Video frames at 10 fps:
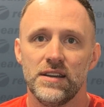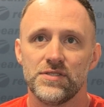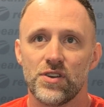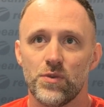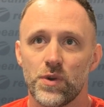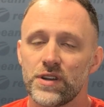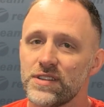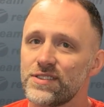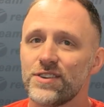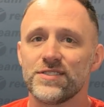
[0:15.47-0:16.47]
So we're going to
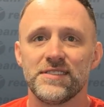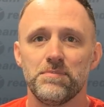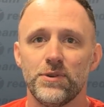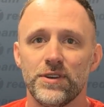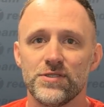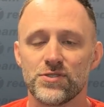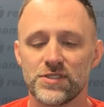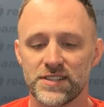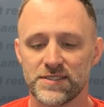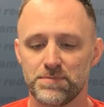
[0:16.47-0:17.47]
start simple and
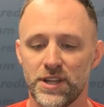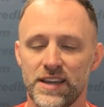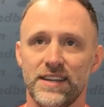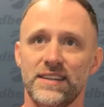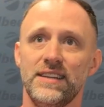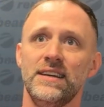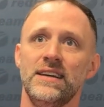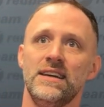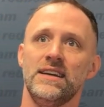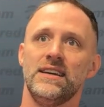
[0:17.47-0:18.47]
just explain
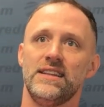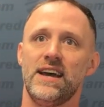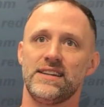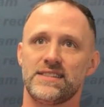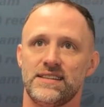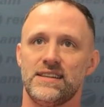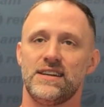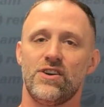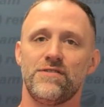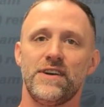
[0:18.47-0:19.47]
that
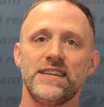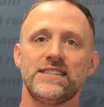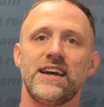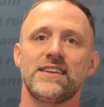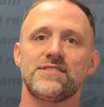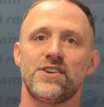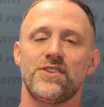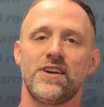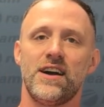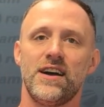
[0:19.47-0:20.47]
RFID tags
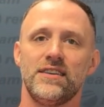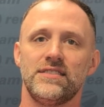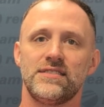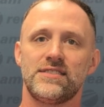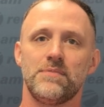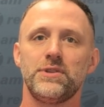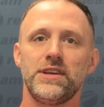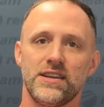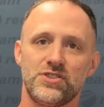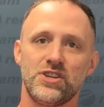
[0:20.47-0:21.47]
are
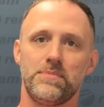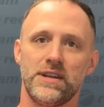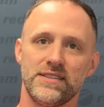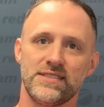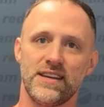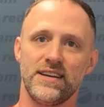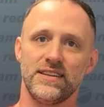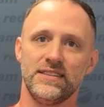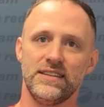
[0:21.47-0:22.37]
simply a chip and antenna.